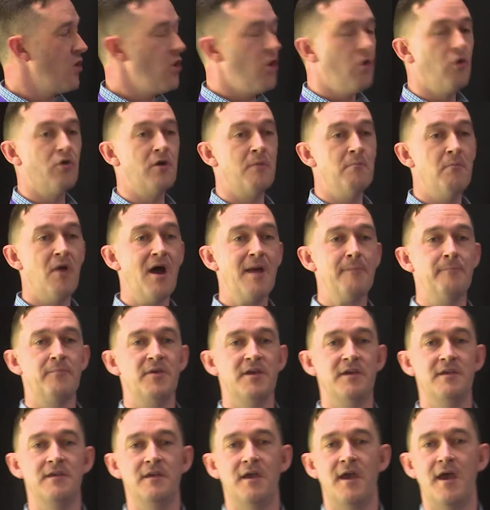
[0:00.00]
Or it might
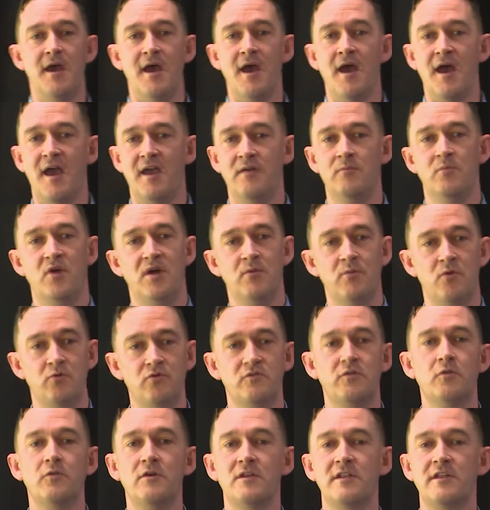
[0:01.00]
be, and we'll
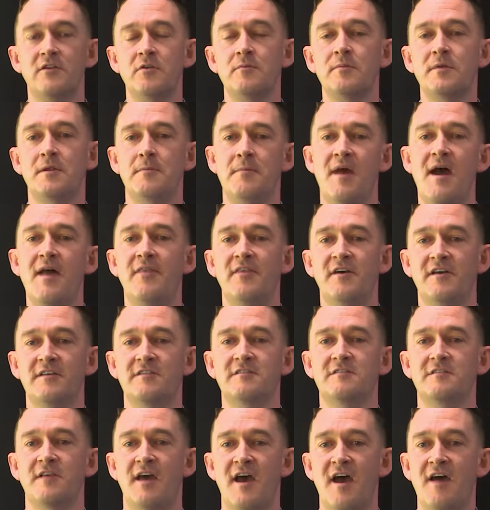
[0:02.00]
talk a little bit about
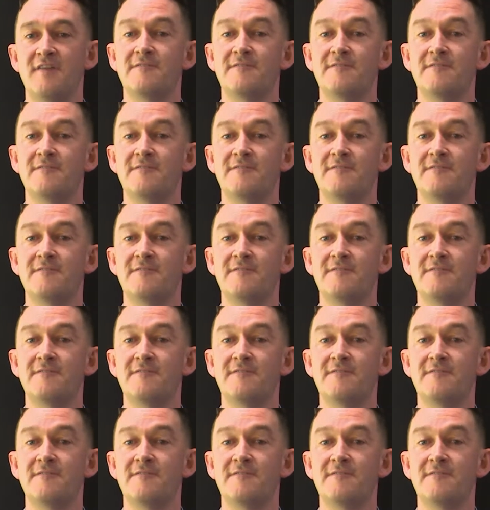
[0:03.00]
this,